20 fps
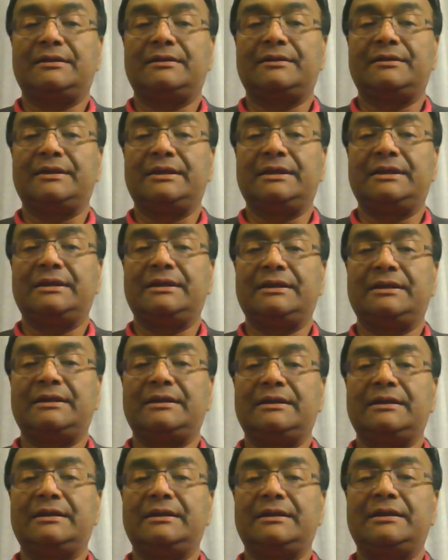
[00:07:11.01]

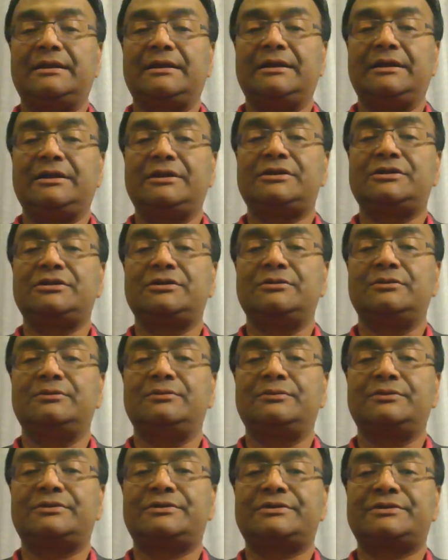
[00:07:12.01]
The
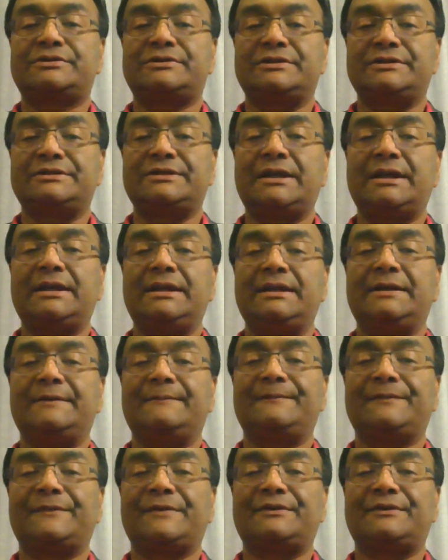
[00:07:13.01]
issues today